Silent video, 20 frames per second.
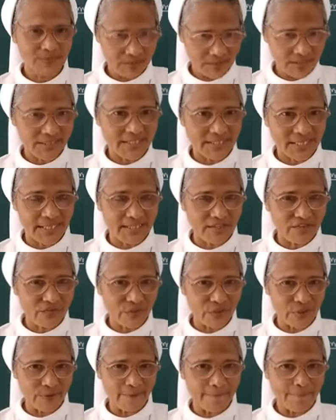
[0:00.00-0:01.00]
Is it clear
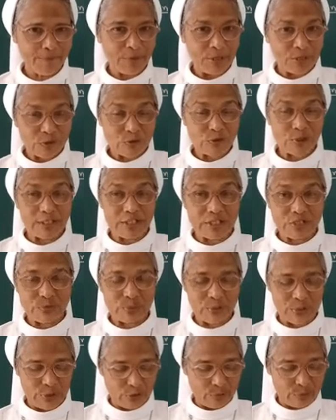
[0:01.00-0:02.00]
for you? So that is
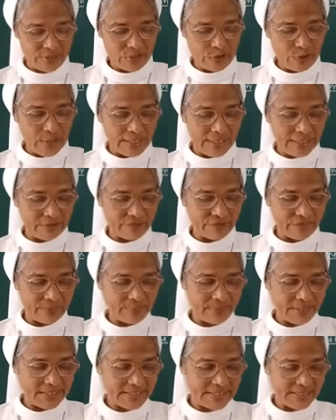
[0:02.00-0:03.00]
what you must learn
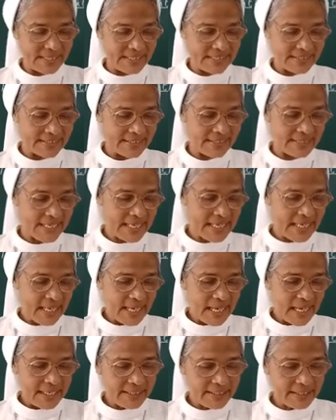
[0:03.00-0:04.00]
from this lesson.
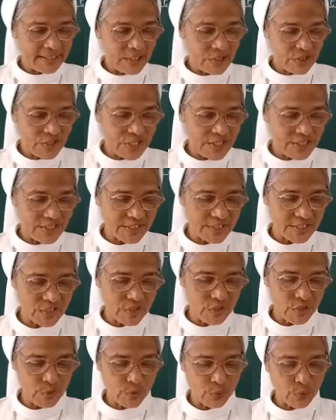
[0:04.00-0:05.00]
And it
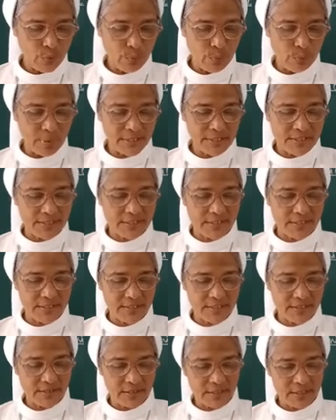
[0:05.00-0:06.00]
teaches you much
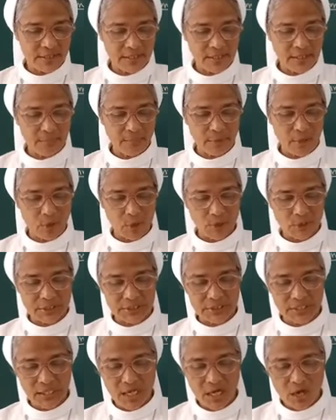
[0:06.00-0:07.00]
about
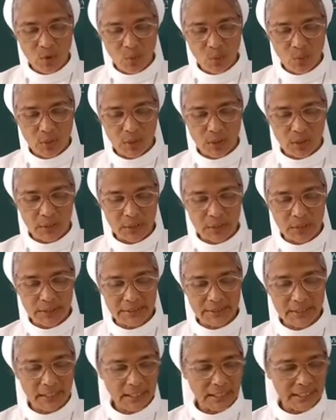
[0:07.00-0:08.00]
the
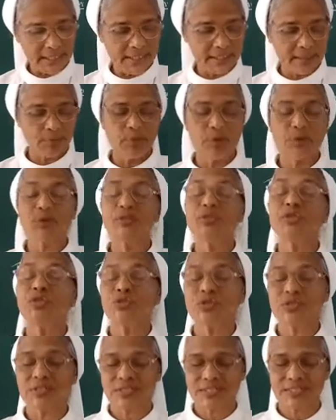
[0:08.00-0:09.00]
world and about
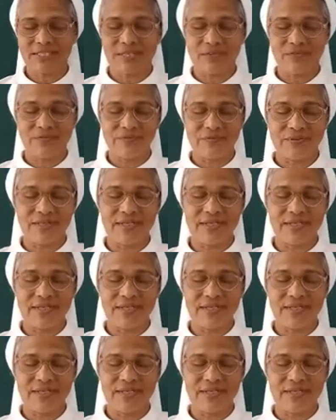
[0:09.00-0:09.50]
yourself.